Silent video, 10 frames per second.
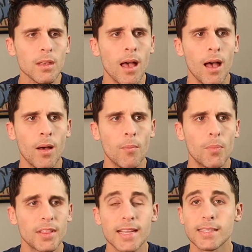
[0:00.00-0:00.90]

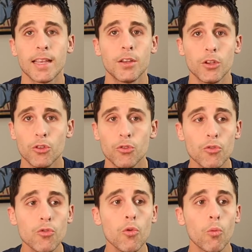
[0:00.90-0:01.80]
But they said,
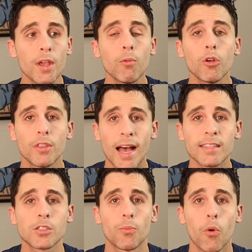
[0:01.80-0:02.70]
we will
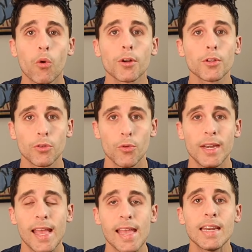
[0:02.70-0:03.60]
not support you
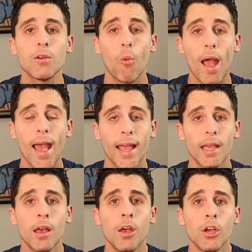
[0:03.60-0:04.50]
in any
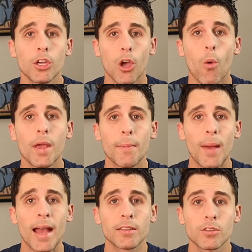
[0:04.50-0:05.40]
way going
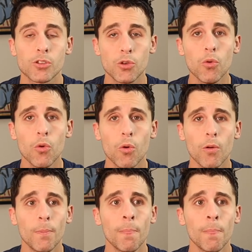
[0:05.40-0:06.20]
back to school